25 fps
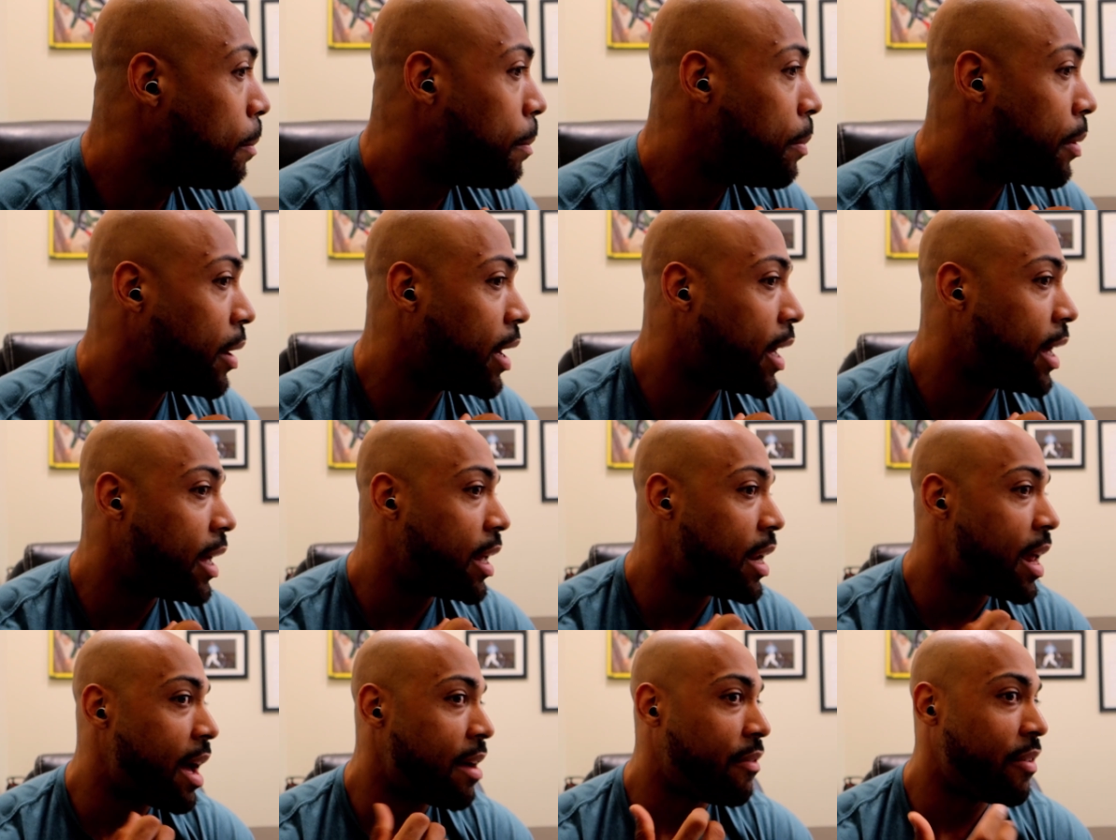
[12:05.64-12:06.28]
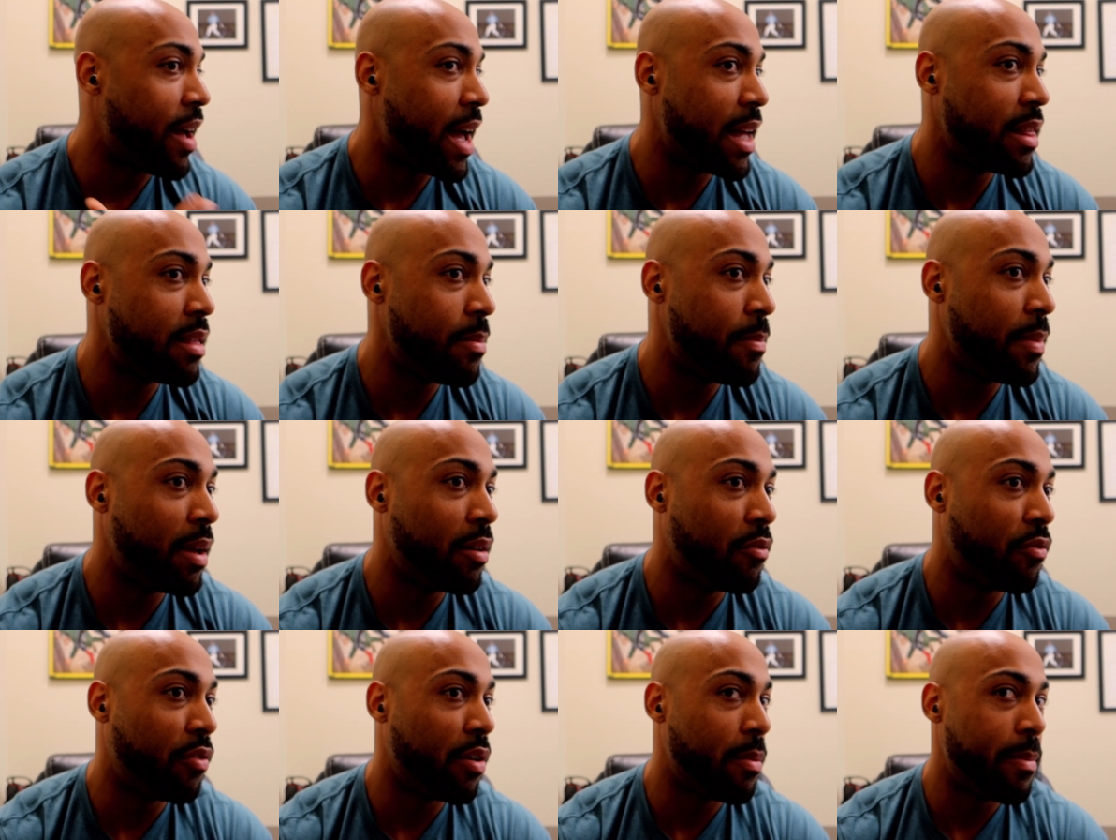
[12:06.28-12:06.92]
but I've had them
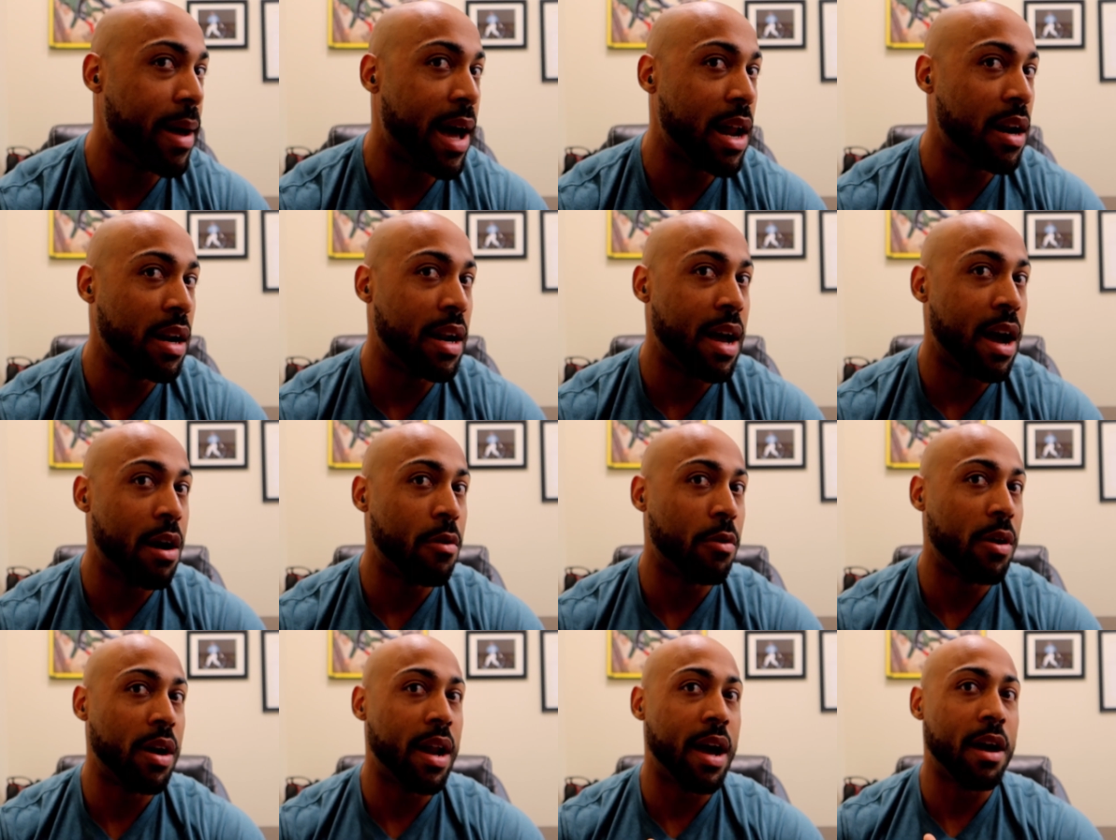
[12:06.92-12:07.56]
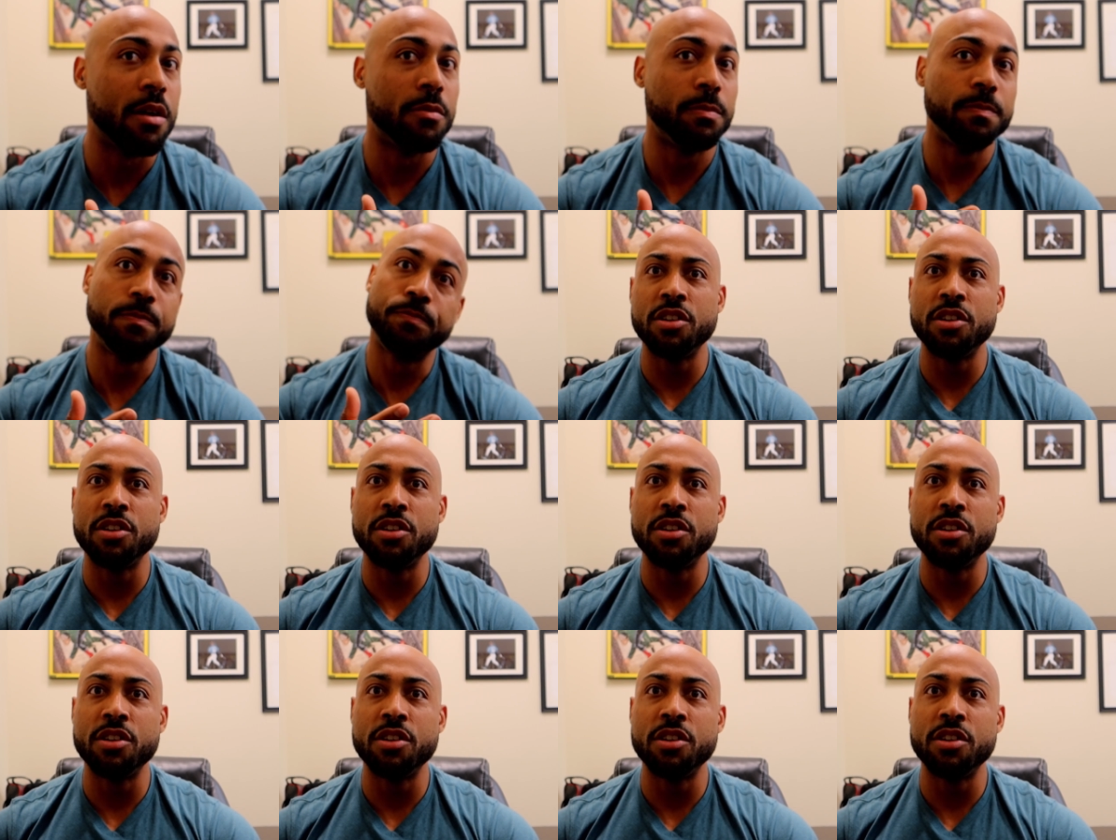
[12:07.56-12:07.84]
in for about an hour now,